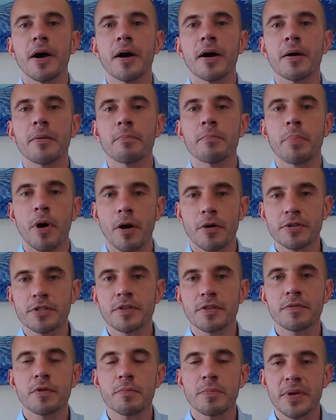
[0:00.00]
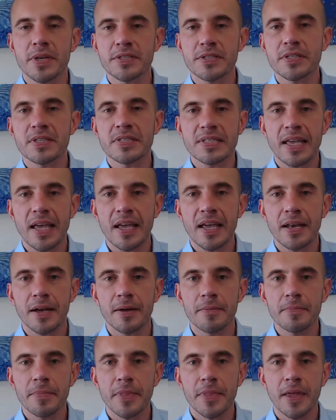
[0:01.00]
parts of your business data.
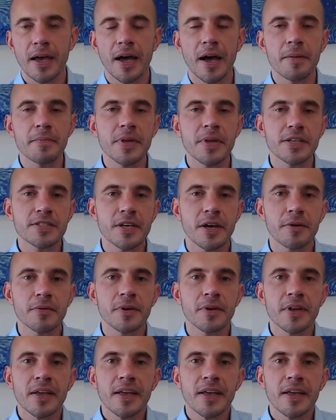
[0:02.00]
And so